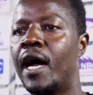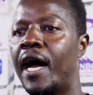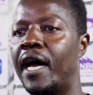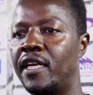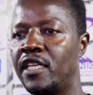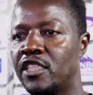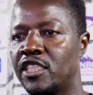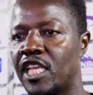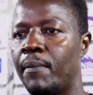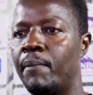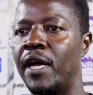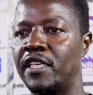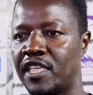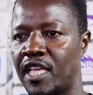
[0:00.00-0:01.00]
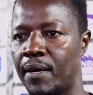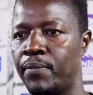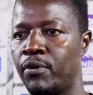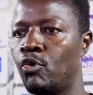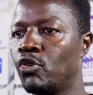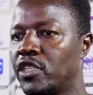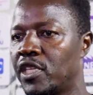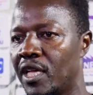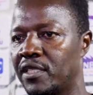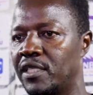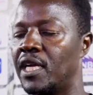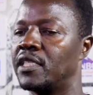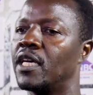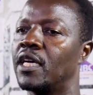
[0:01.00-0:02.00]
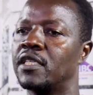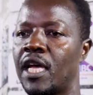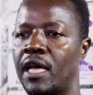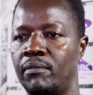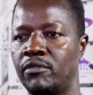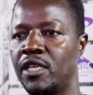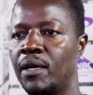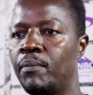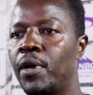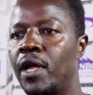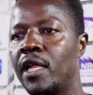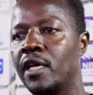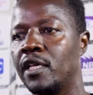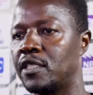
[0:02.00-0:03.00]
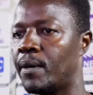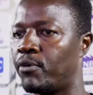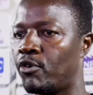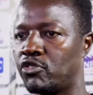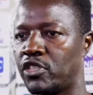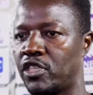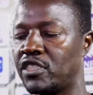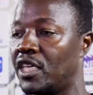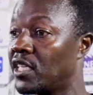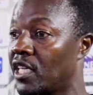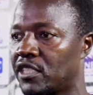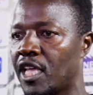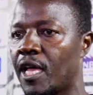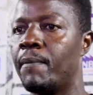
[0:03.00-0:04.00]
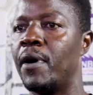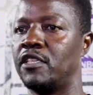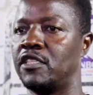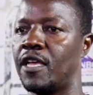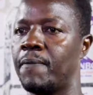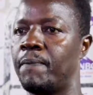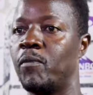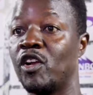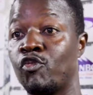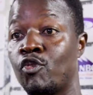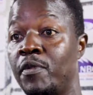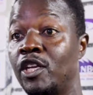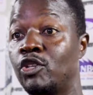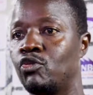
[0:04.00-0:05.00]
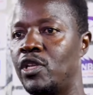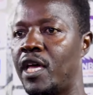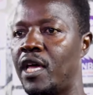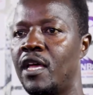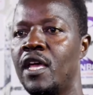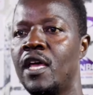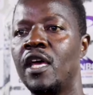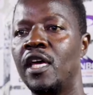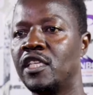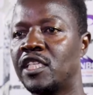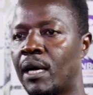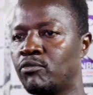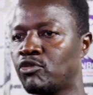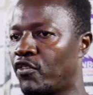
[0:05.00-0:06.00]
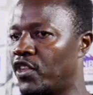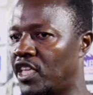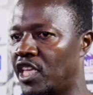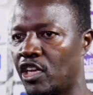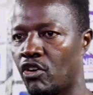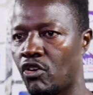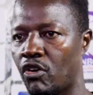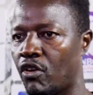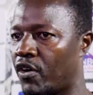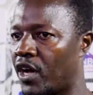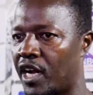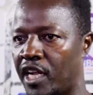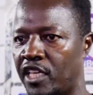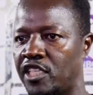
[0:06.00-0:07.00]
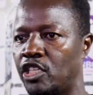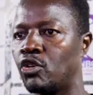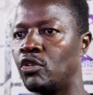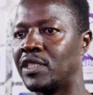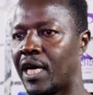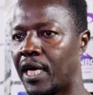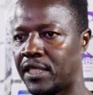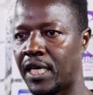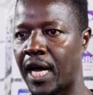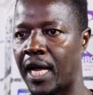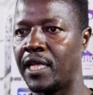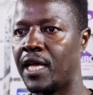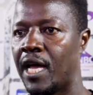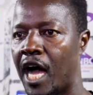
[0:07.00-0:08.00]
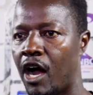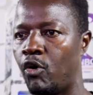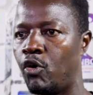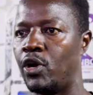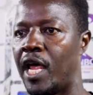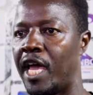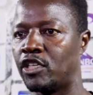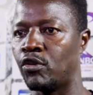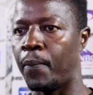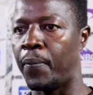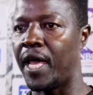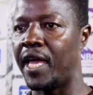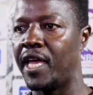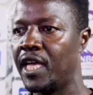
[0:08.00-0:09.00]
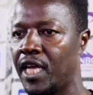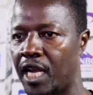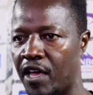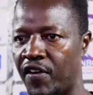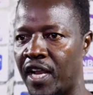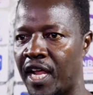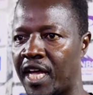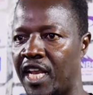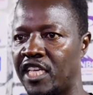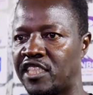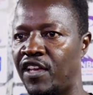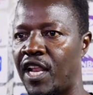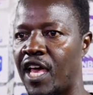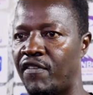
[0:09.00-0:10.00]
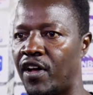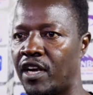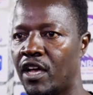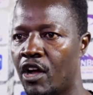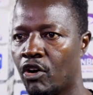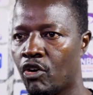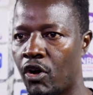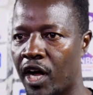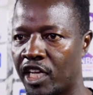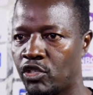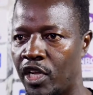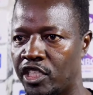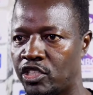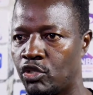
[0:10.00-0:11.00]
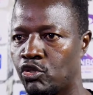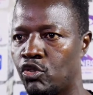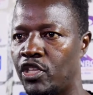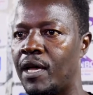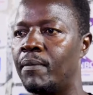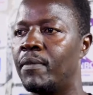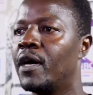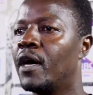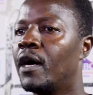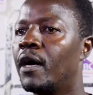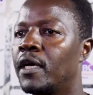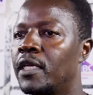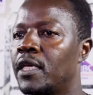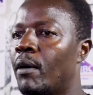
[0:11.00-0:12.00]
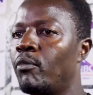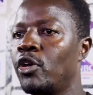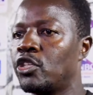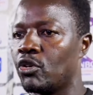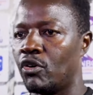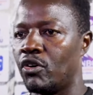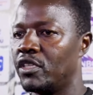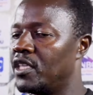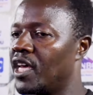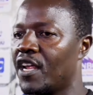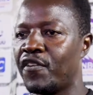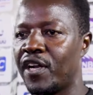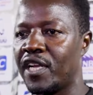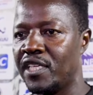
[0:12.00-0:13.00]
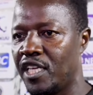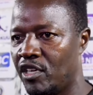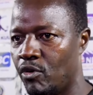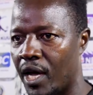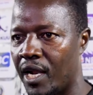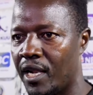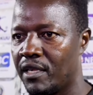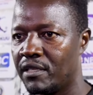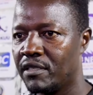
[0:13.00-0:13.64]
And in step by step, good things in a take time. Team building is a process. It's a step by step. But for me today, in terms of the general organization, tactically, how we like to play 11 against 11, congratulations to them. Ya mwisho, the referee did well.